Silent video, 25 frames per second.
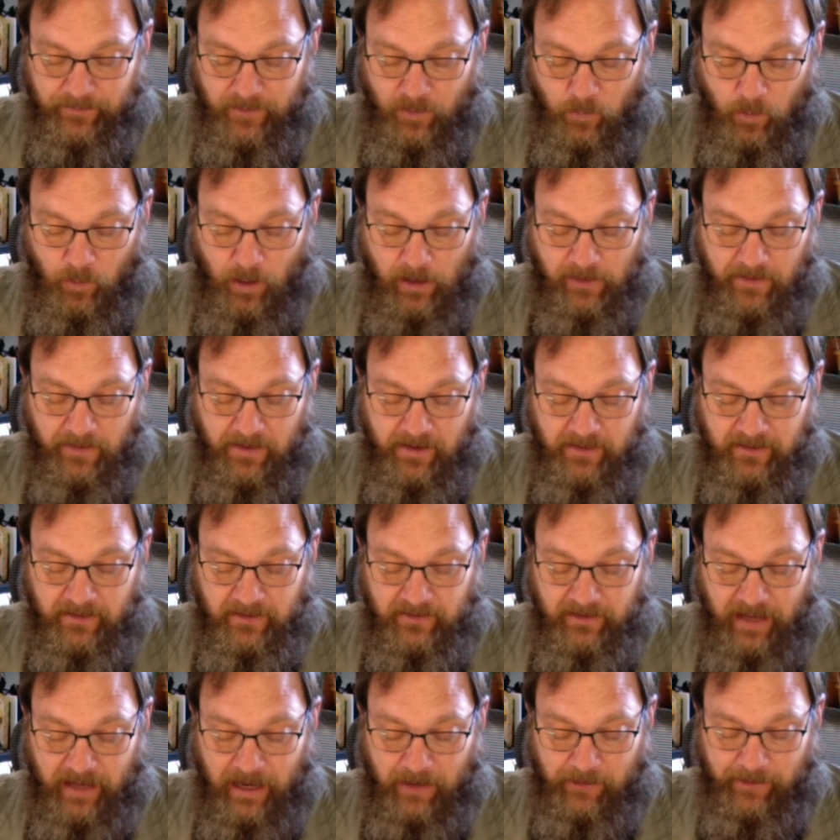while in the
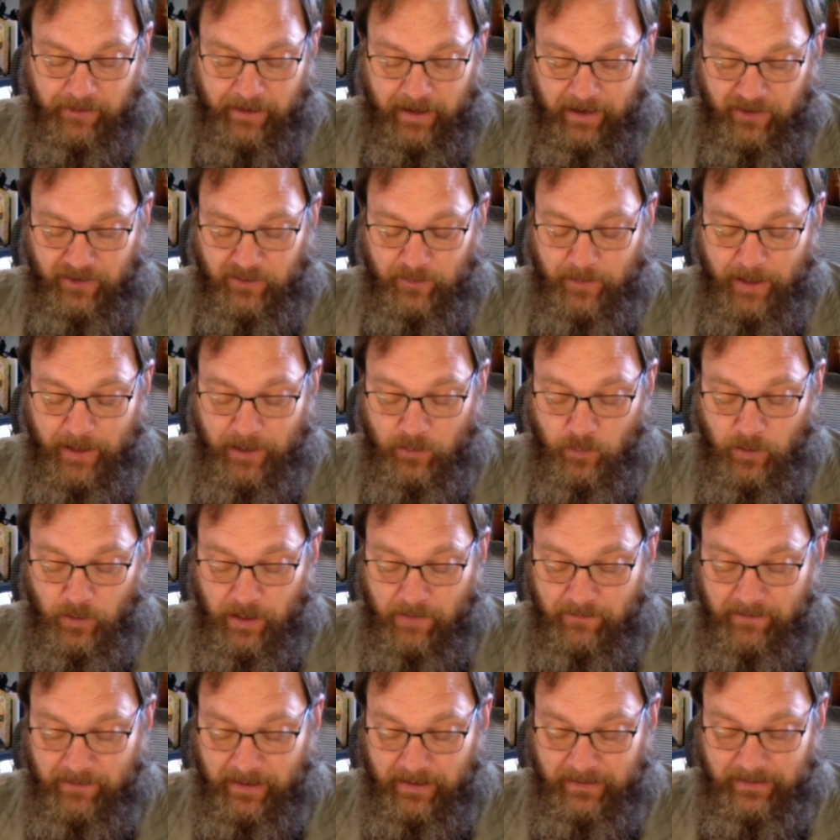desiring aspect, we
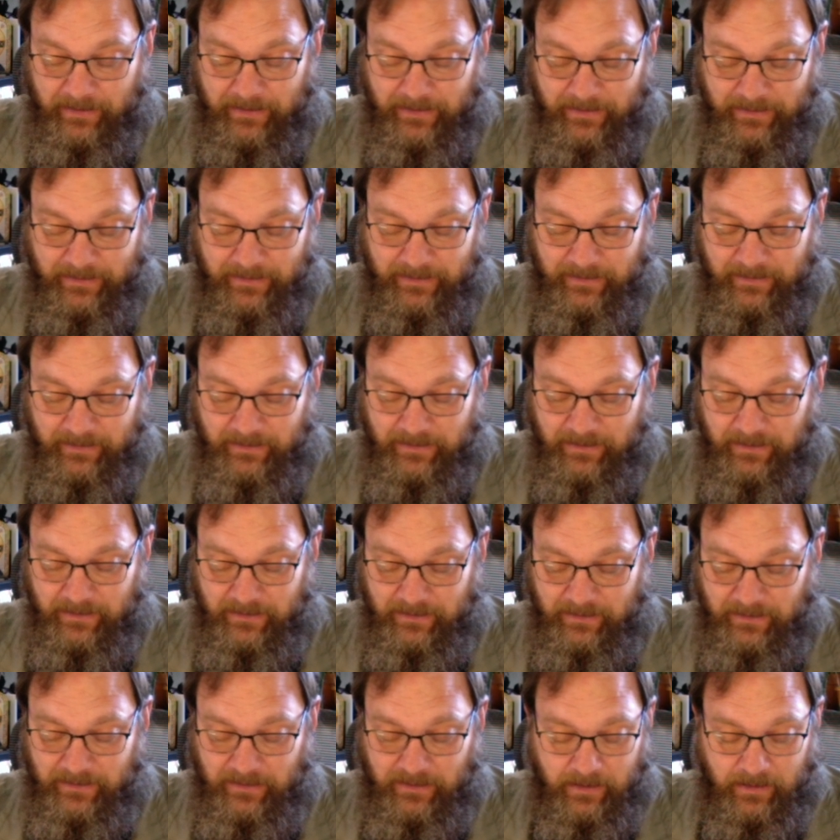have
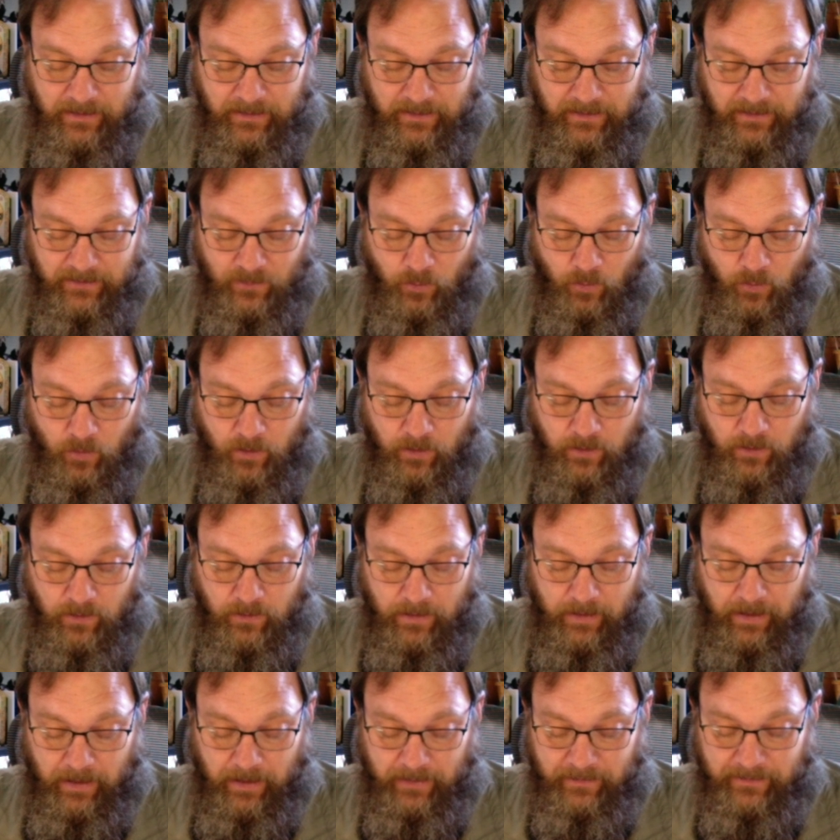inconsistency,
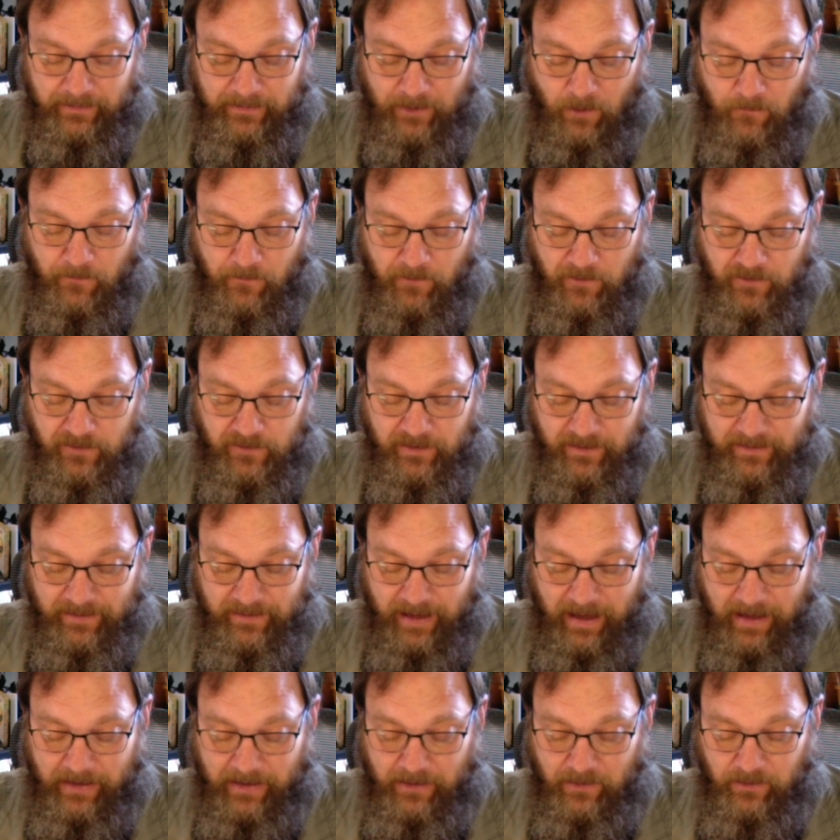disorder, and selfish
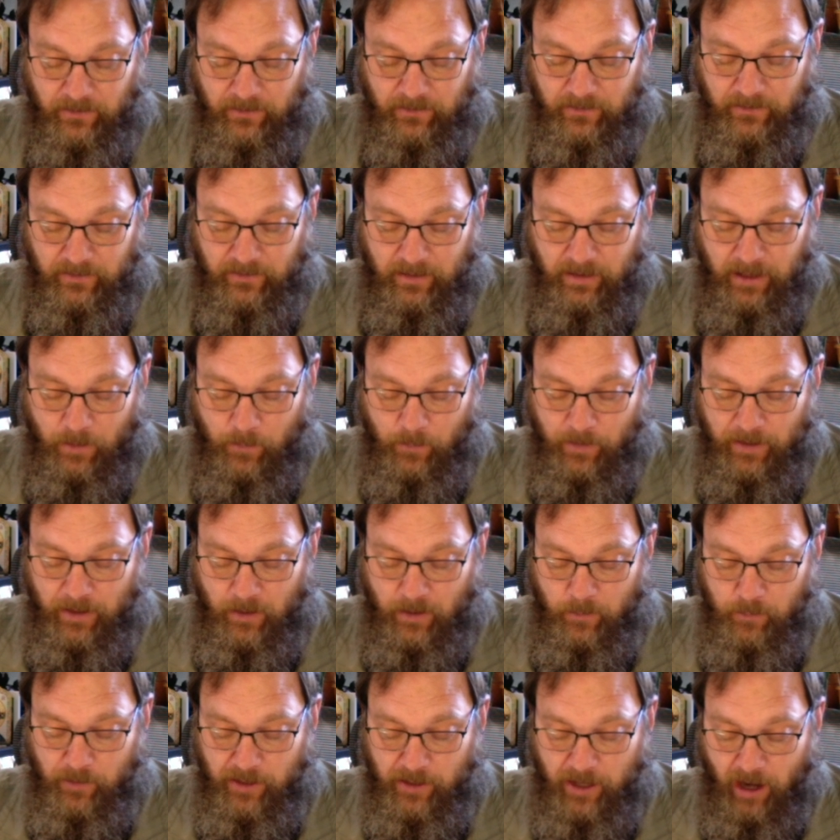desires, and we
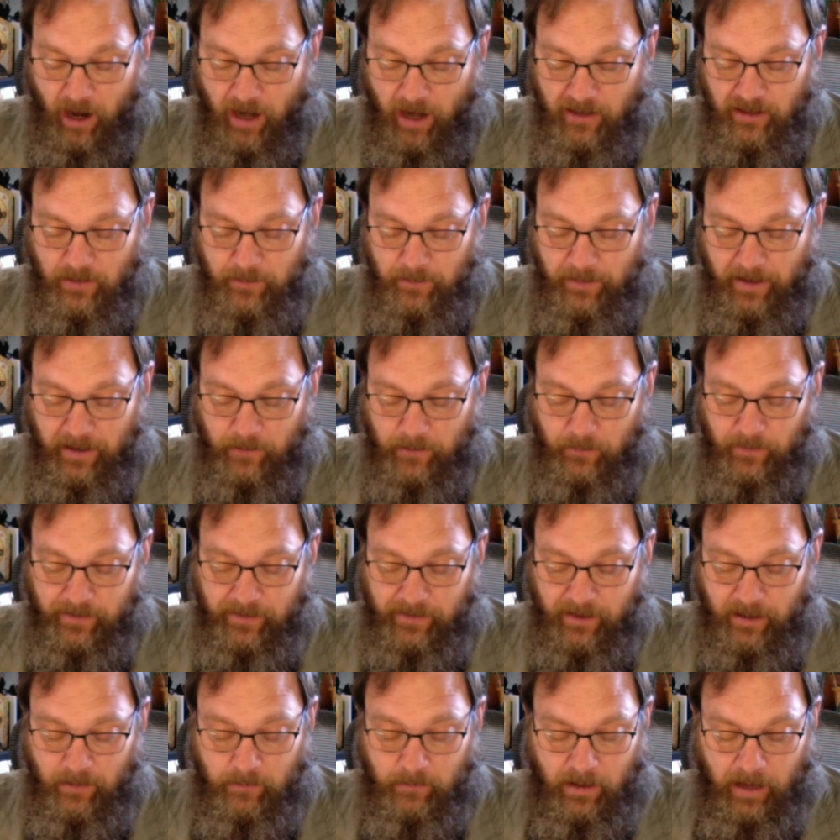are preoccupied with
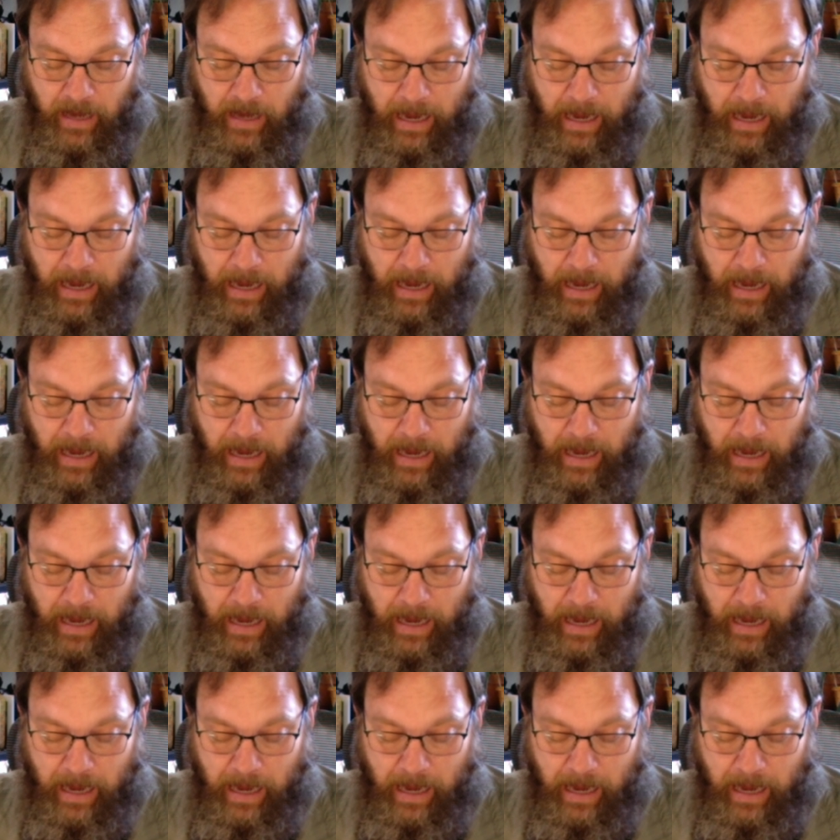them.